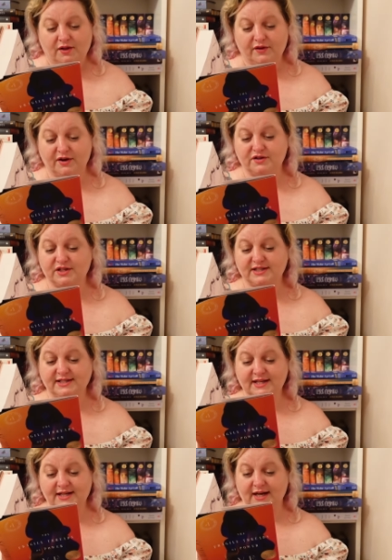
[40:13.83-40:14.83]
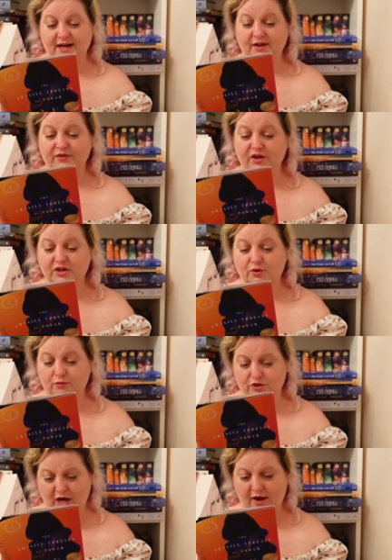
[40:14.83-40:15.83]
There's Kosika, the
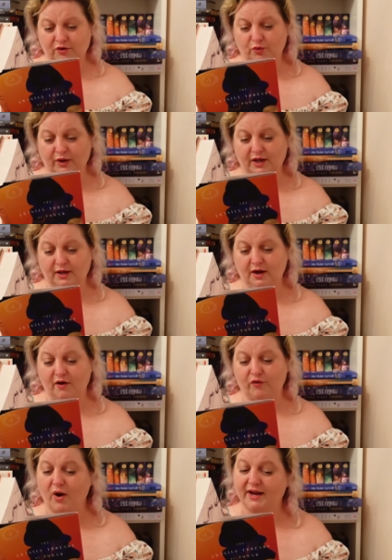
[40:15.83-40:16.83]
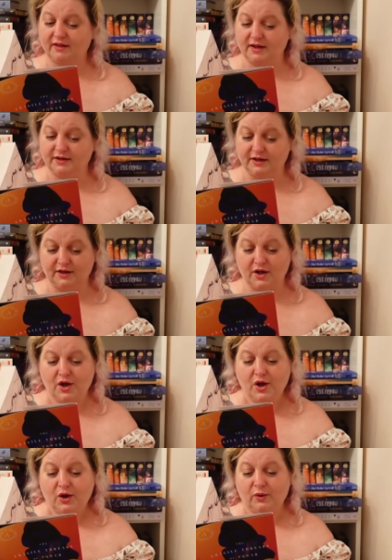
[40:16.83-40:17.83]
child queen of White London,
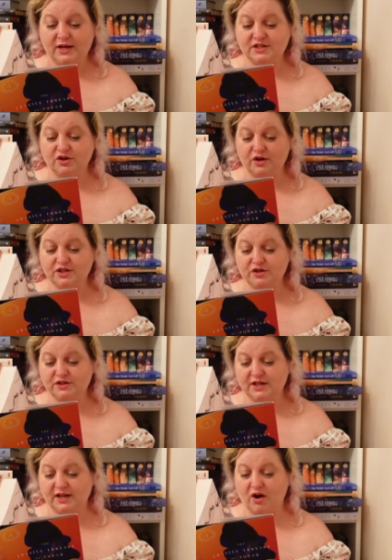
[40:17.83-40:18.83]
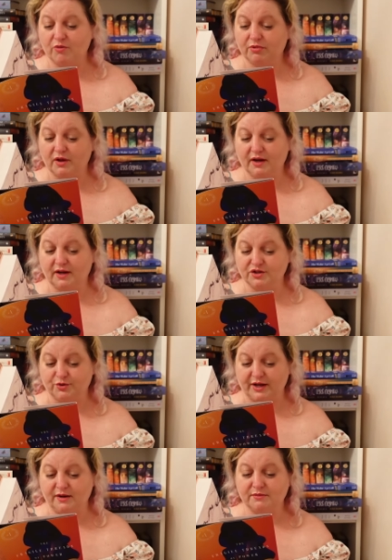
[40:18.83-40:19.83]
who has nourished her city on blood and
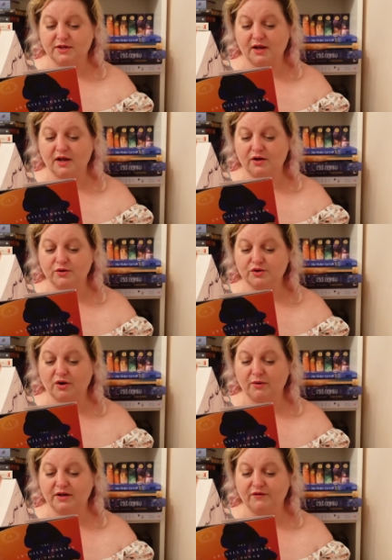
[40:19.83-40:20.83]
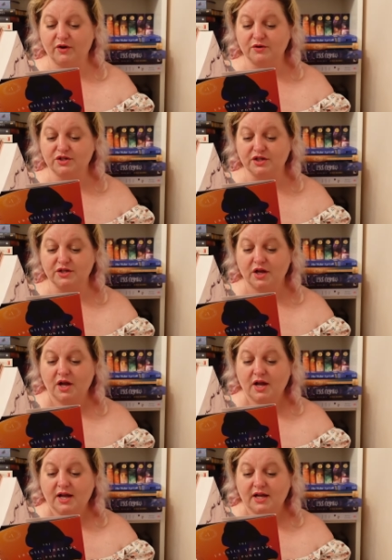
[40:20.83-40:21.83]
dreams, and whose growing devotion
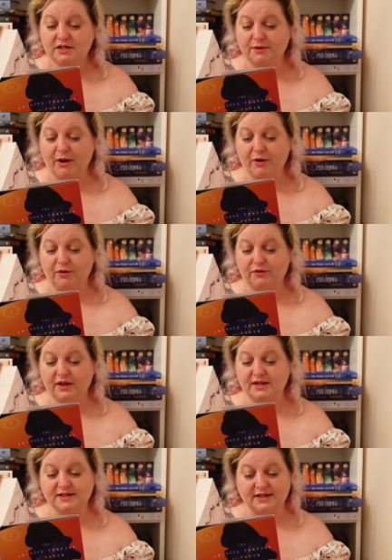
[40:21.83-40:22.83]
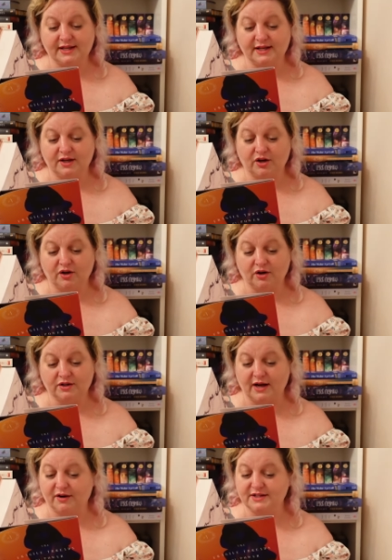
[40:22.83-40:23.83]
to both is leading her
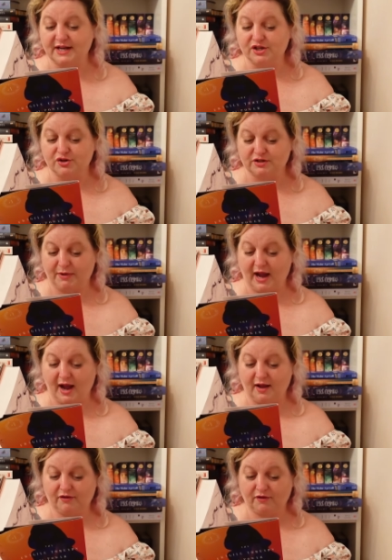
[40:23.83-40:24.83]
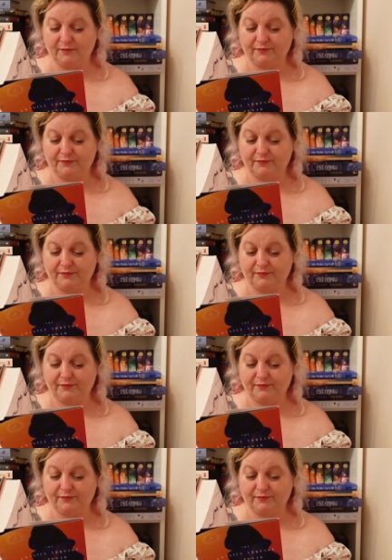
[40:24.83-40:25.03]
down a dangerous path.